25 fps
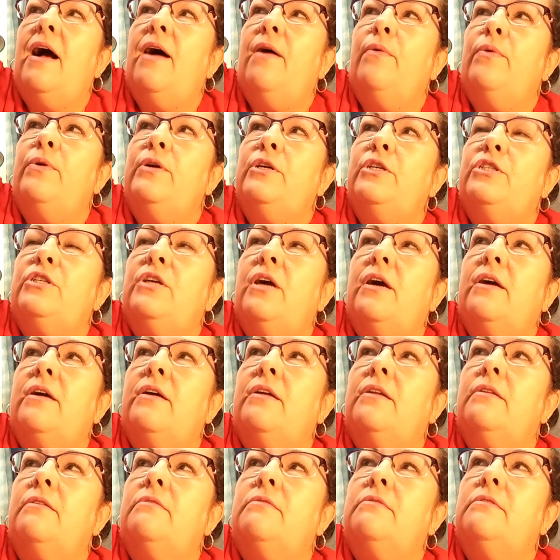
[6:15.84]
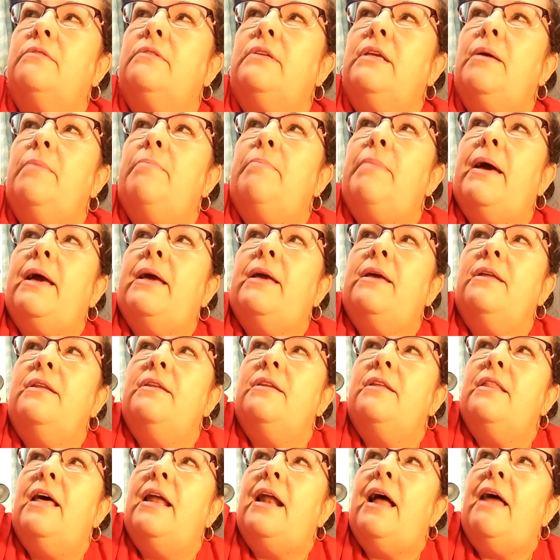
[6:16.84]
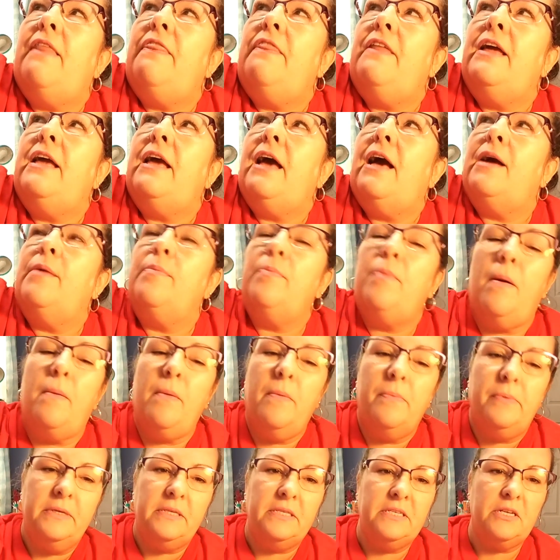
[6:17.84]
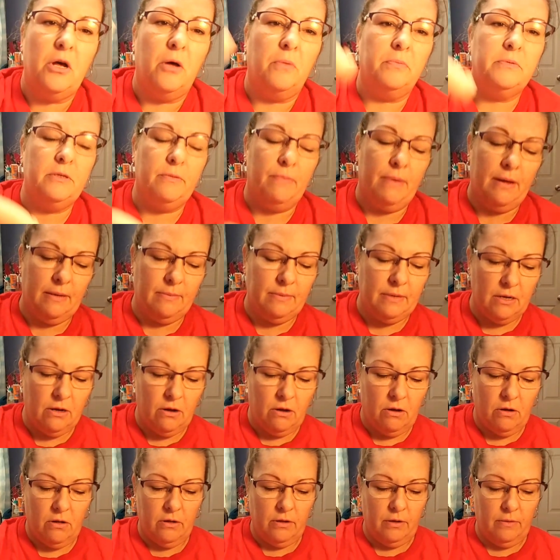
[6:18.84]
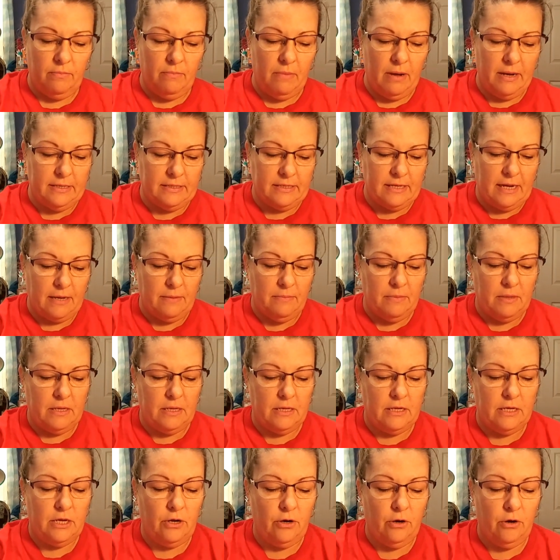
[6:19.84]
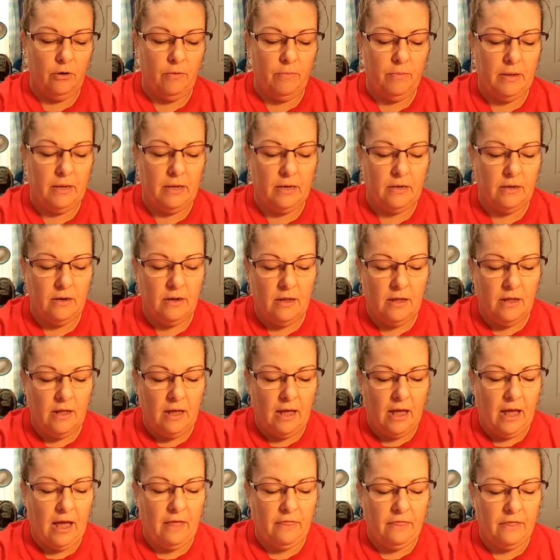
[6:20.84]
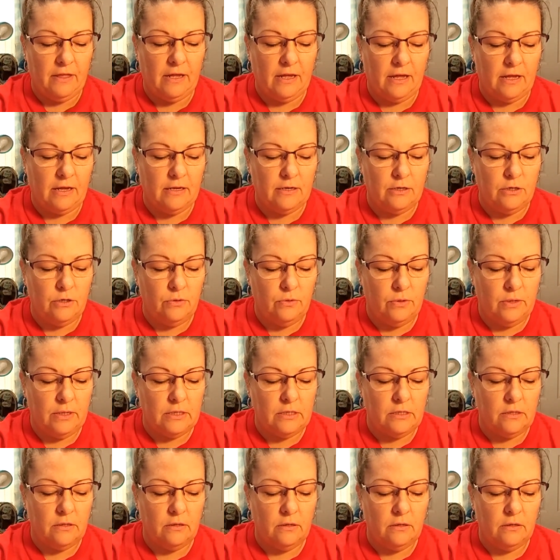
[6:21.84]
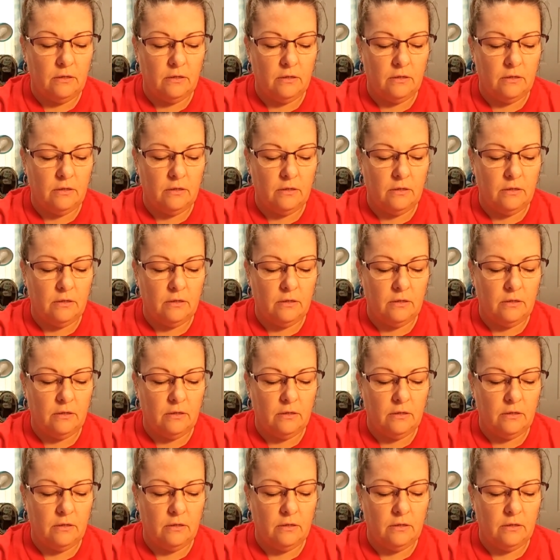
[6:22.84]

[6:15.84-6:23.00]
I wish I could get back into that. I think I could probably sculpt a baby doll. It might take me a year, but I think I could do it.